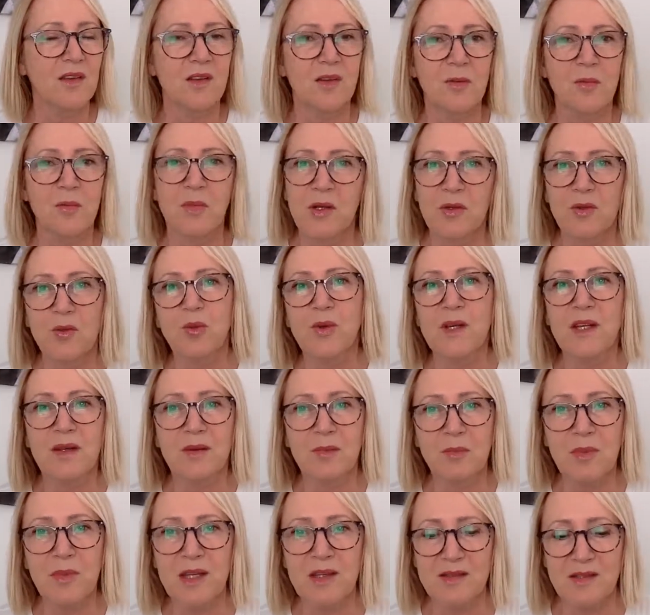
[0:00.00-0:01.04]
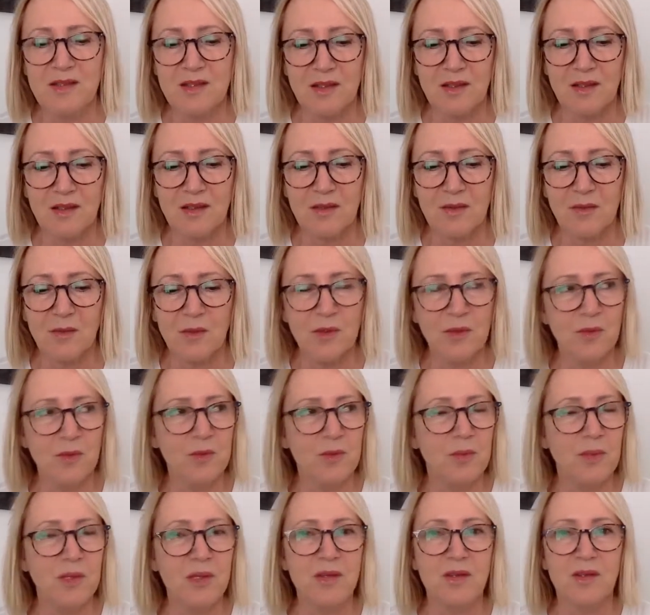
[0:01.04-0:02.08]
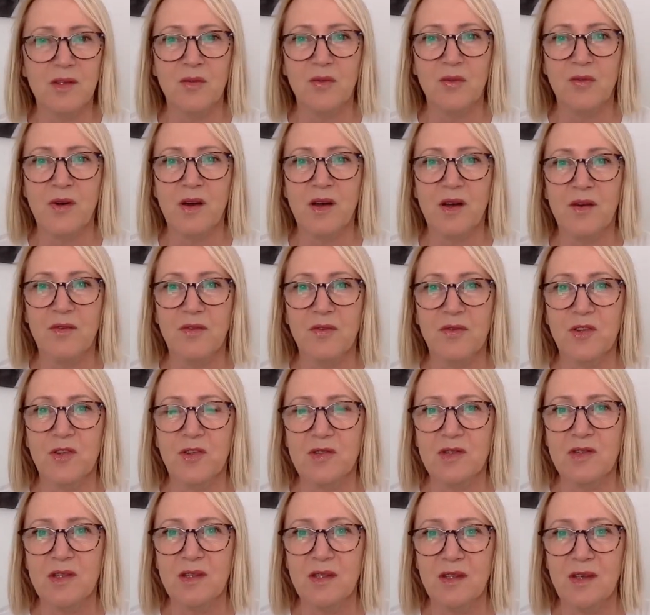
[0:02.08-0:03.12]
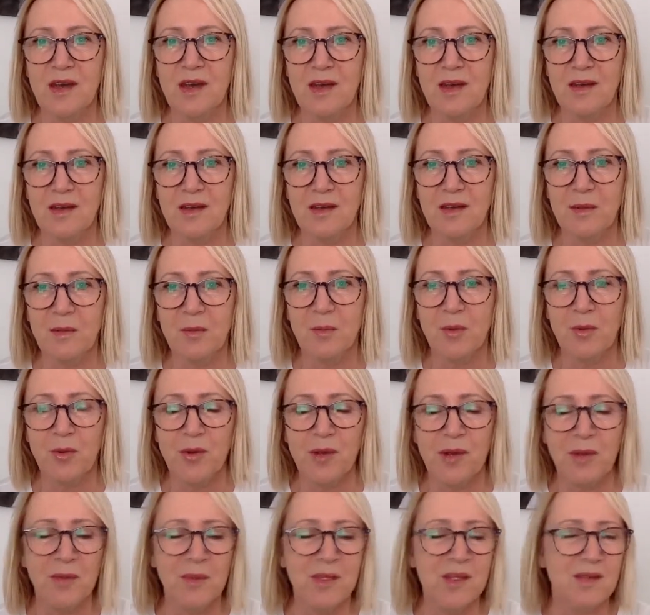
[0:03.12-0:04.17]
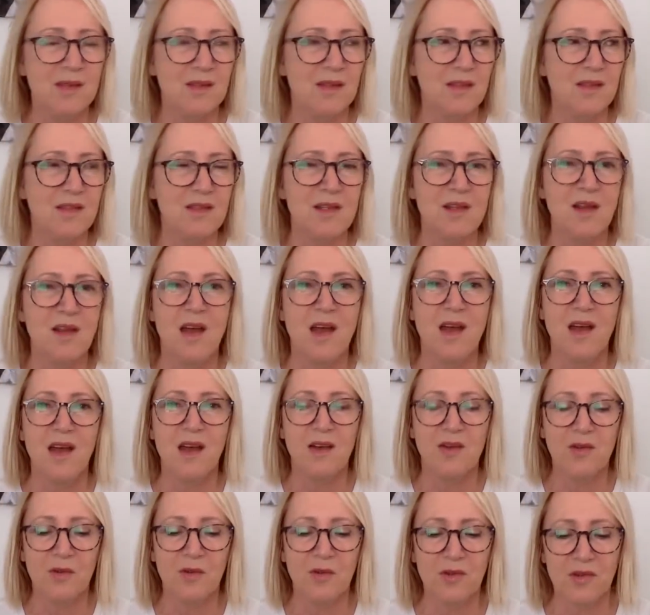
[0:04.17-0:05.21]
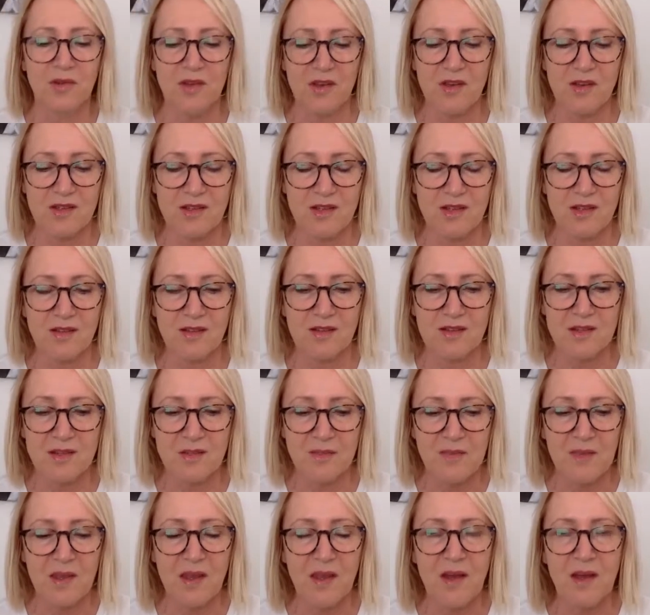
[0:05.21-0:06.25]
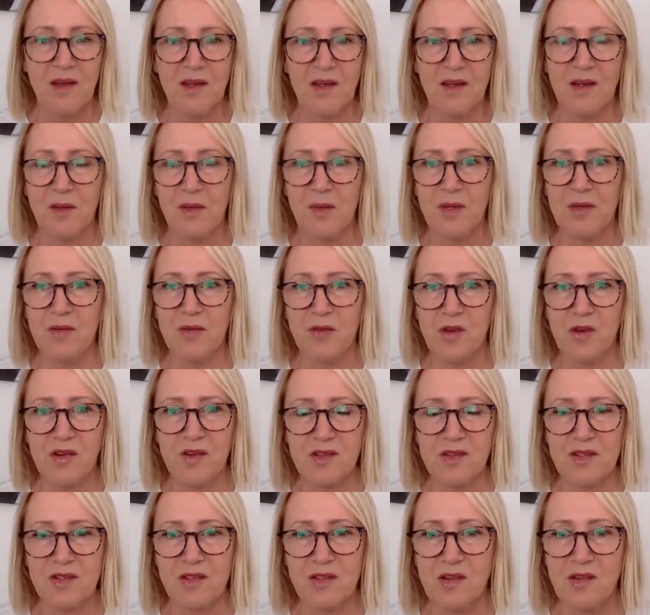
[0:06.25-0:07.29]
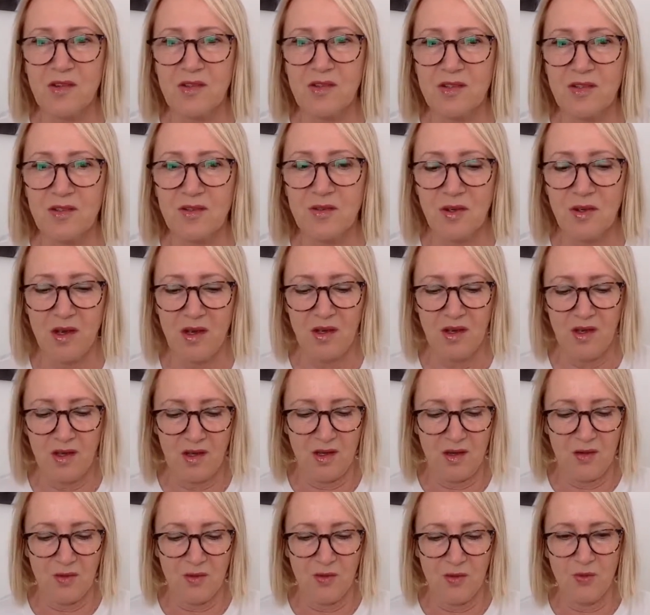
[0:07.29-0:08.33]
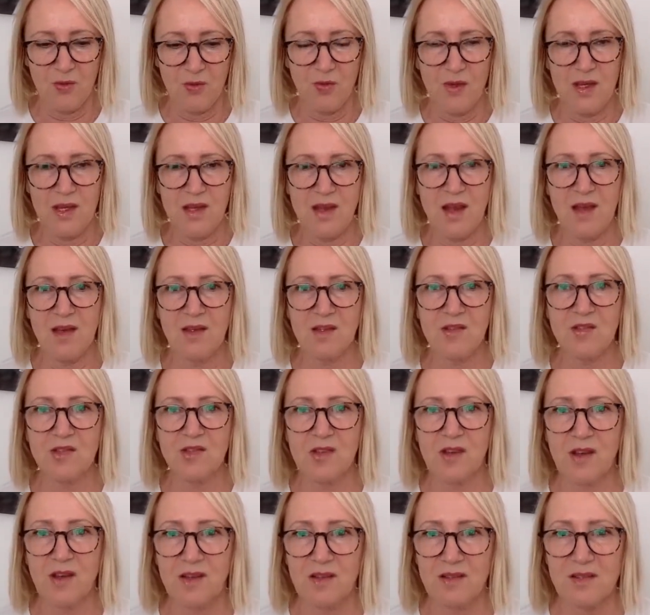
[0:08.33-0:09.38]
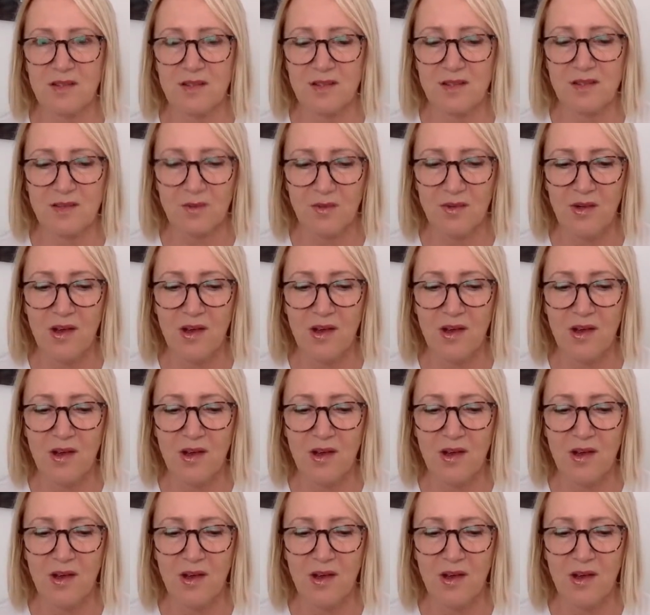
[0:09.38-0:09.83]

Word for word: the midweek meeting. We would be at the 5:30 a.m. prayer meetings and, and all of those things. And I believe God is going to re energize,